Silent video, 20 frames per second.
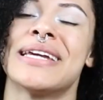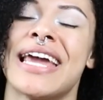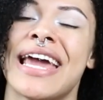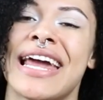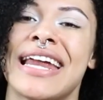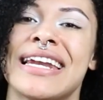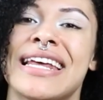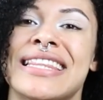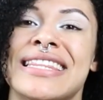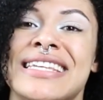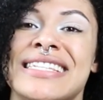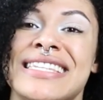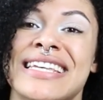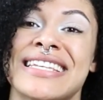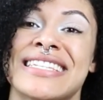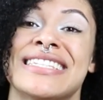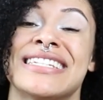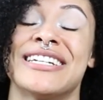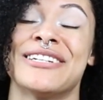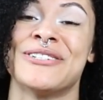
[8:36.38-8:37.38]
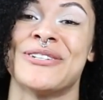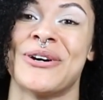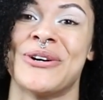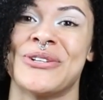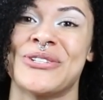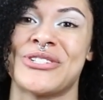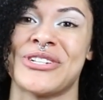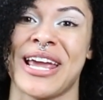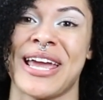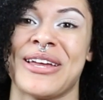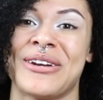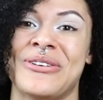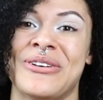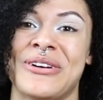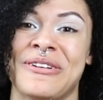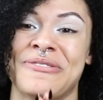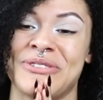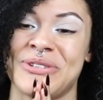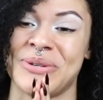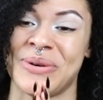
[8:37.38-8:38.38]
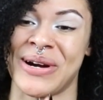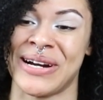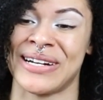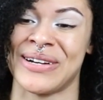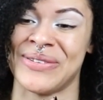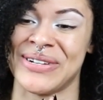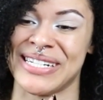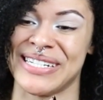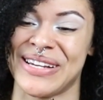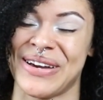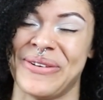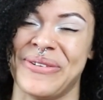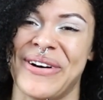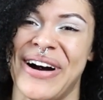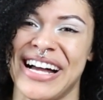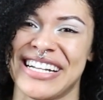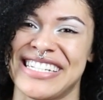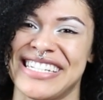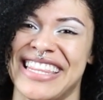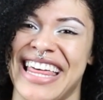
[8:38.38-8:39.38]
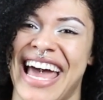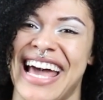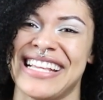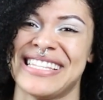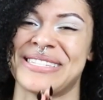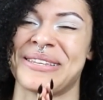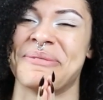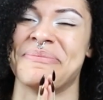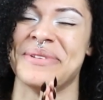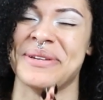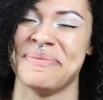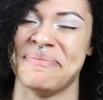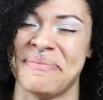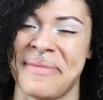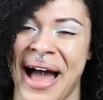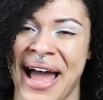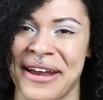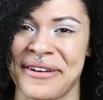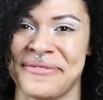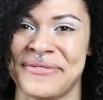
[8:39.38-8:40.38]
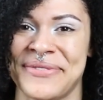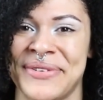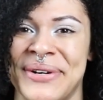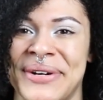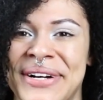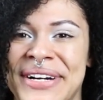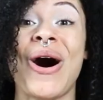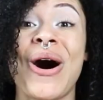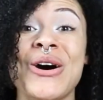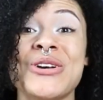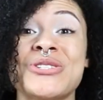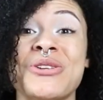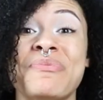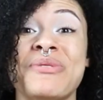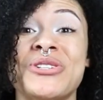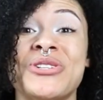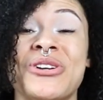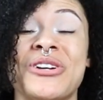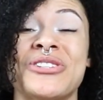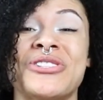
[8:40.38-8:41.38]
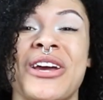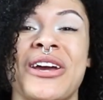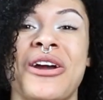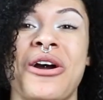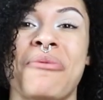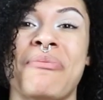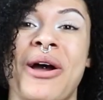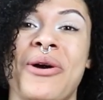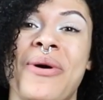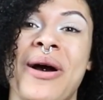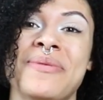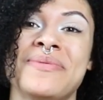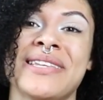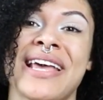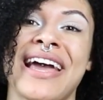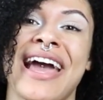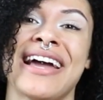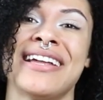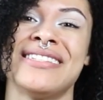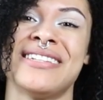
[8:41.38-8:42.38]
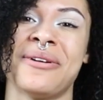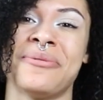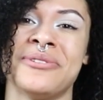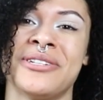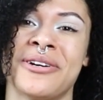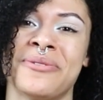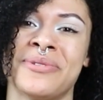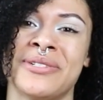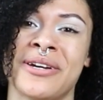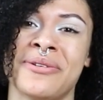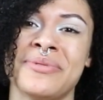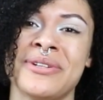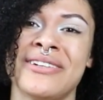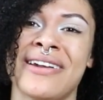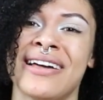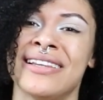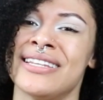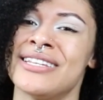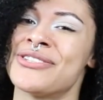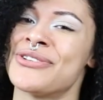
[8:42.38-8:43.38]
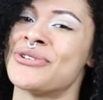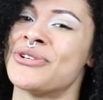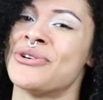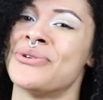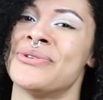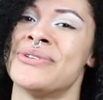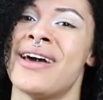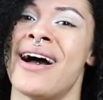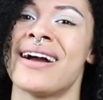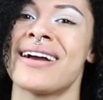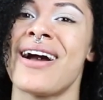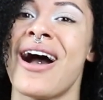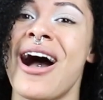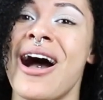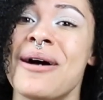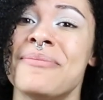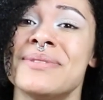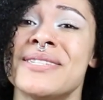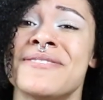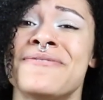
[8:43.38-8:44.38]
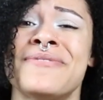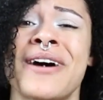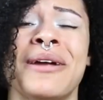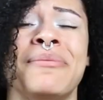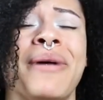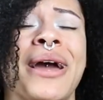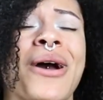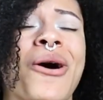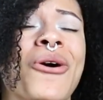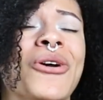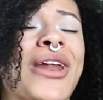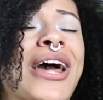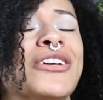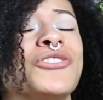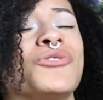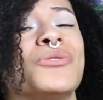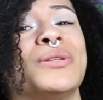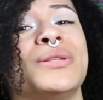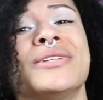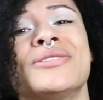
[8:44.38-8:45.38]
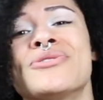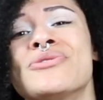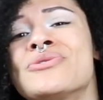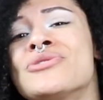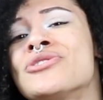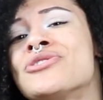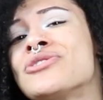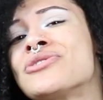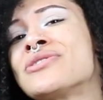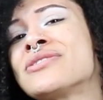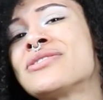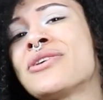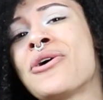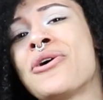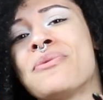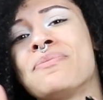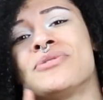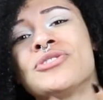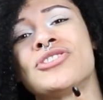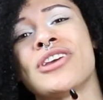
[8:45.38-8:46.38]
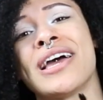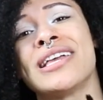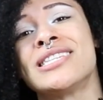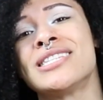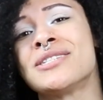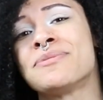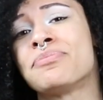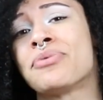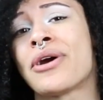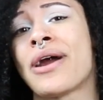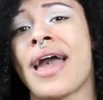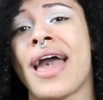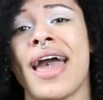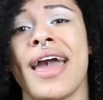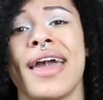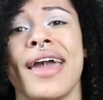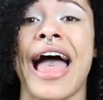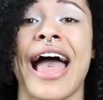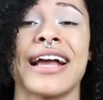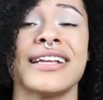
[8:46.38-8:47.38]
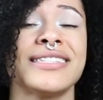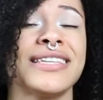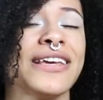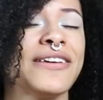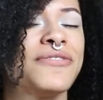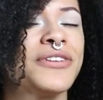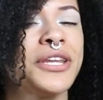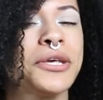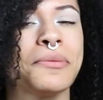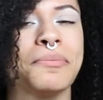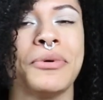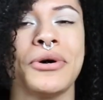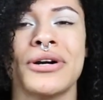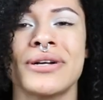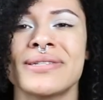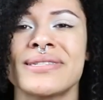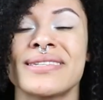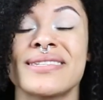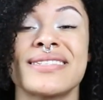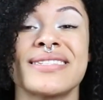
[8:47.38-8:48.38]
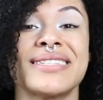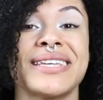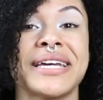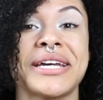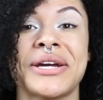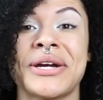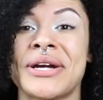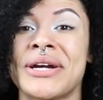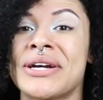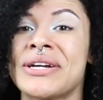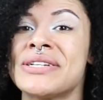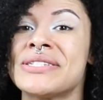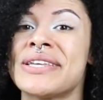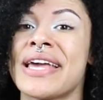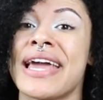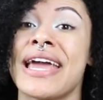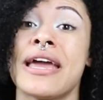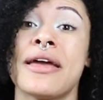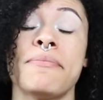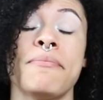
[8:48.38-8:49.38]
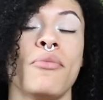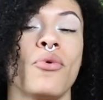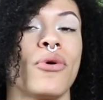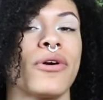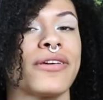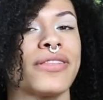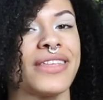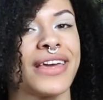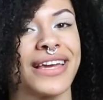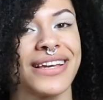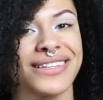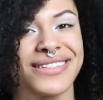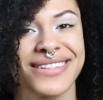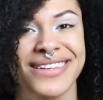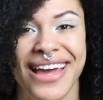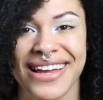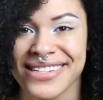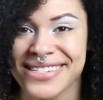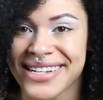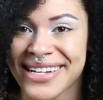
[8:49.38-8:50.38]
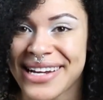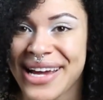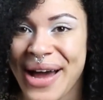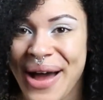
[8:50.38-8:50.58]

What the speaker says: again, this is an adult channel if you are going to go watch that, so be mindful. Also, be sure to check out my website at www.lizardguru.com. to find my all natural lizard soap, shed spray, activity books, stickers, and more things yet to